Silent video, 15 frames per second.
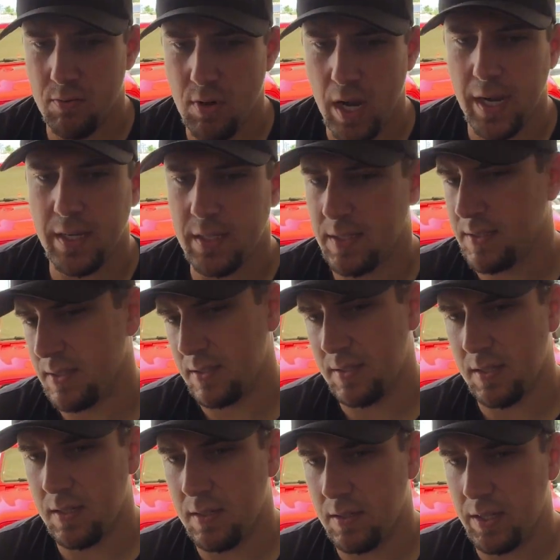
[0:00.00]
right? Because it's
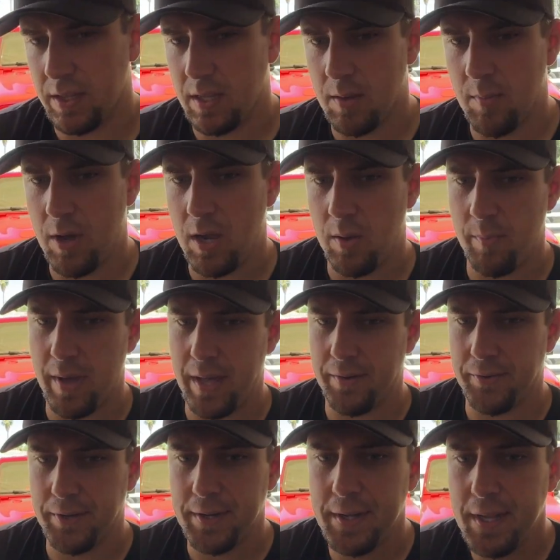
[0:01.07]
a lithium-ion
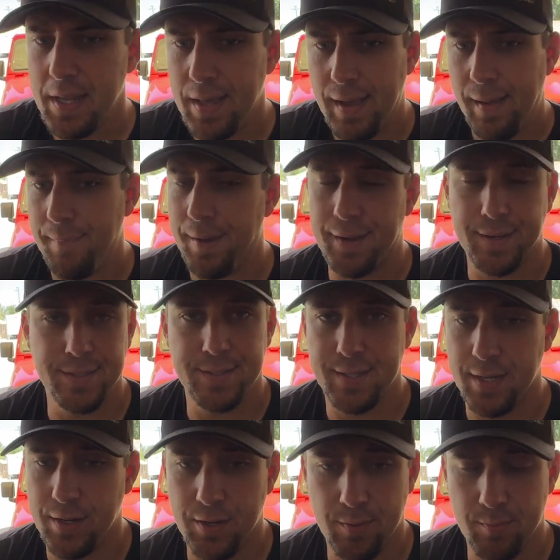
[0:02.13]
battery. I'm not going to
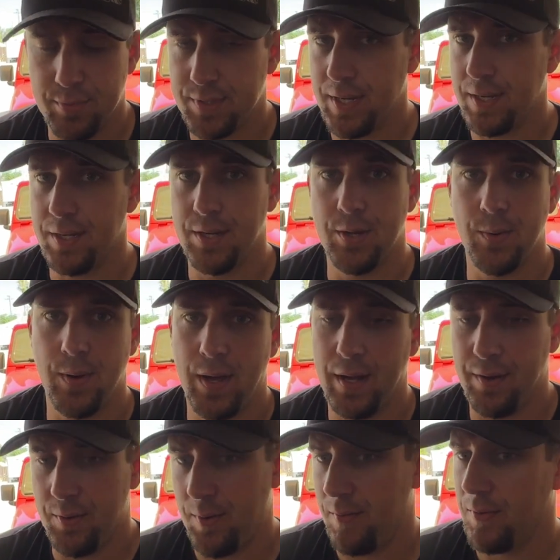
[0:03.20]
sit here and pretend to know I
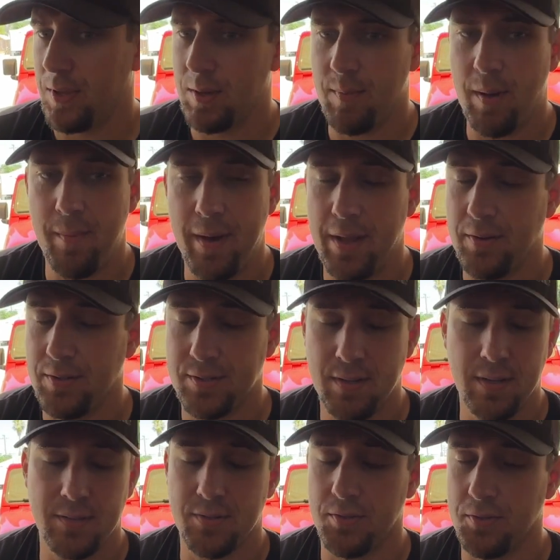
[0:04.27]
know everything about batteries.
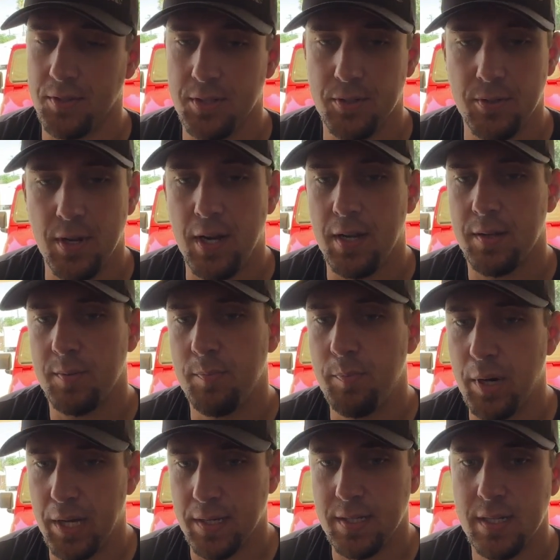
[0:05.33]
I certainly do not.
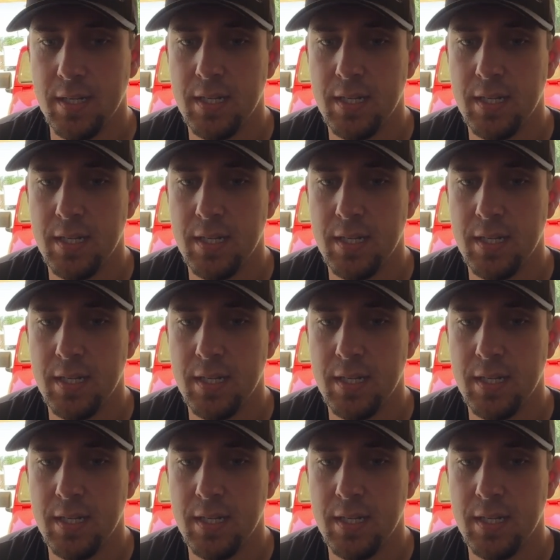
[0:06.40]
But